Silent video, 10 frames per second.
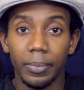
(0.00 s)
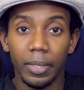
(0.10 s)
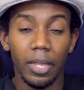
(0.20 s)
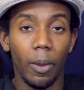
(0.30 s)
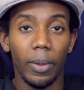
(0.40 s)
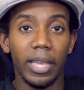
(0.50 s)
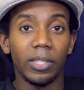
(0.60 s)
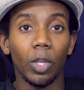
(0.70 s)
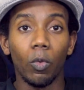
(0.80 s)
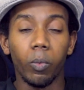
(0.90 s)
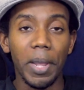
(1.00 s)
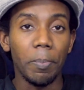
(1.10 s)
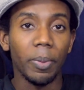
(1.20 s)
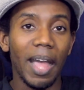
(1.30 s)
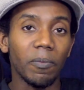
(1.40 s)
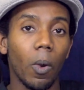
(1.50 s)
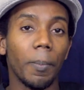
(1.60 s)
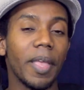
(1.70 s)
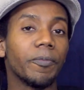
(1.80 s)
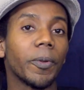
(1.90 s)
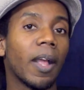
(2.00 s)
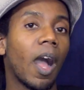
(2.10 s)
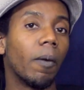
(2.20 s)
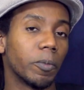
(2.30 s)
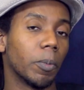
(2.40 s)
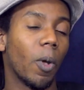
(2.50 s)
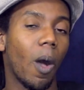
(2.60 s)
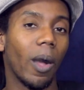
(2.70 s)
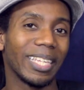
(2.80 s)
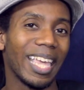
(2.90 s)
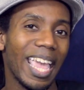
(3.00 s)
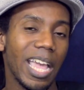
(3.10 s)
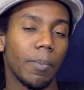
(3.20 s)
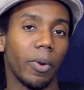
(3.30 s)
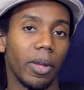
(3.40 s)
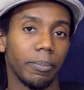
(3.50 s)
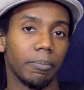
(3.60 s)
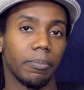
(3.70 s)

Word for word: you know, it's a great platform if you're comfortable on camera.